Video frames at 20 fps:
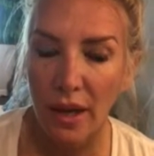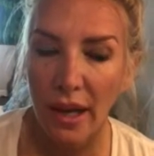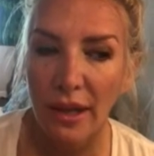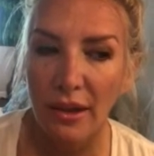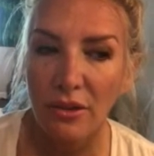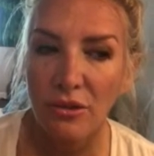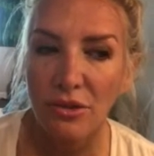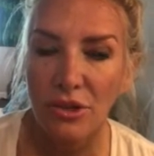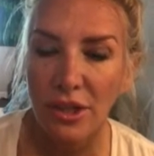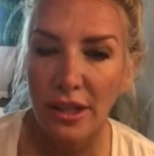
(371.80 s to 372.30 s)

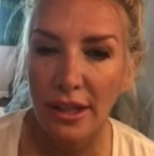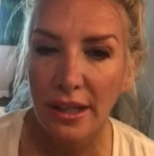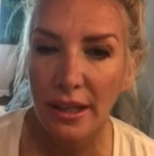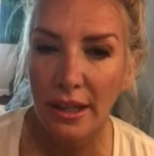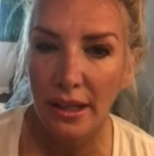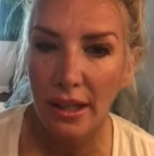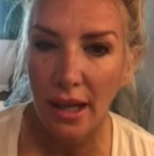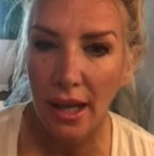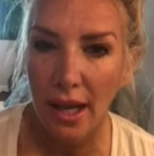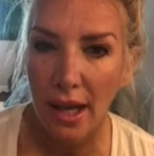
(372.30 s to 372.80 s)

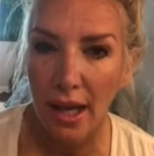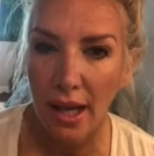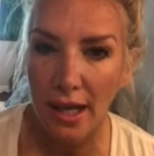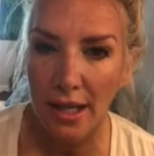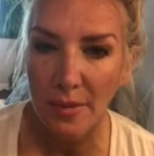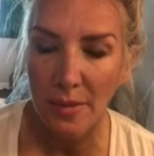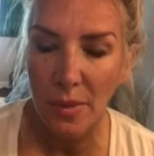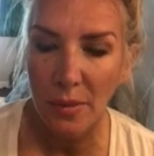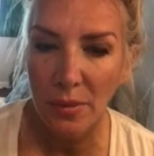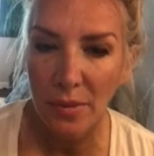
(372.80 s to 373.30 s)
energy
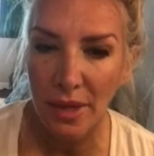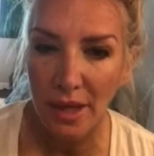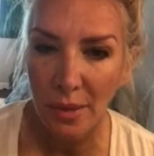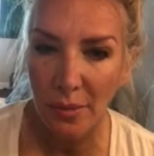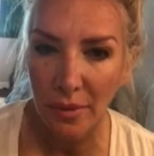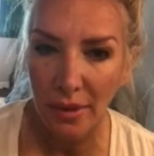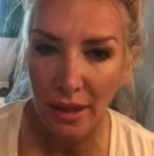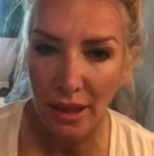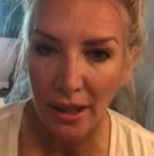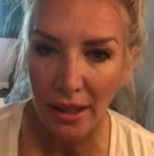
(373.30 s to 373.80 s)
has been
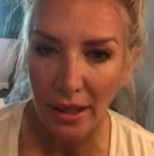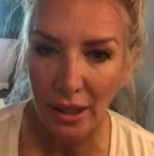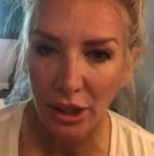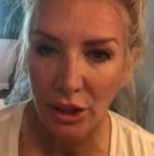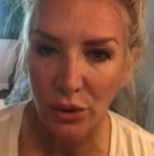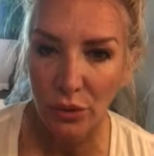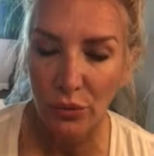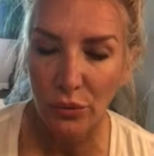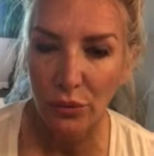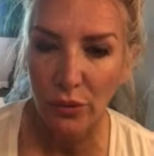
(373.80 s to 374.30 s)
manipulating
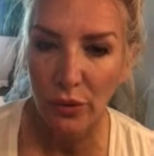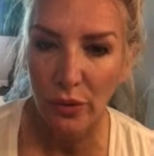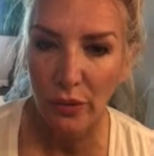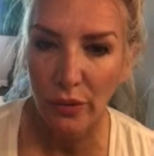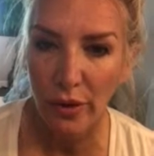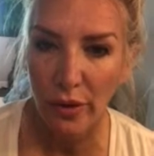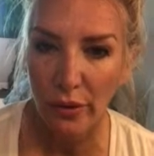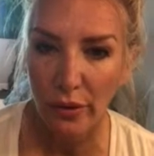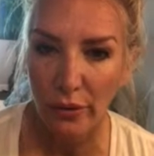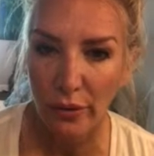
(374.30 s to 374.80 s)
you for a
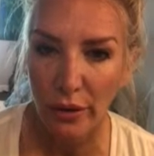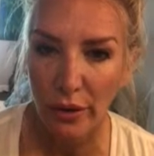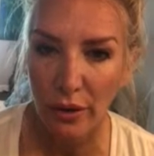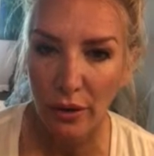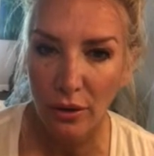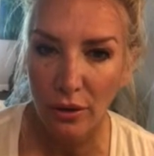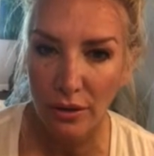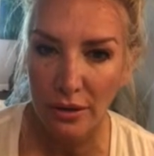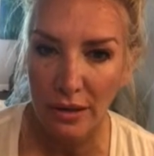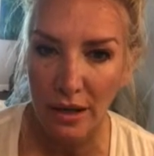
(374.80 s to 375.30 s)
very, very
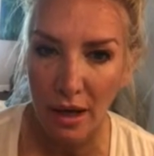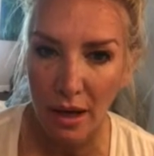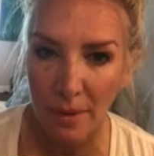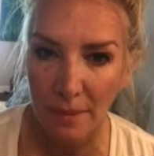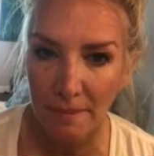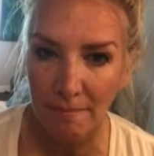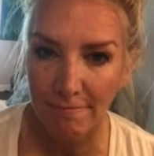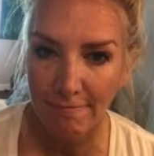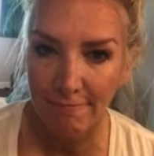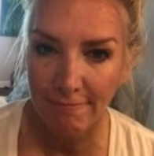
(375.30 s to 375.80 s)
long time.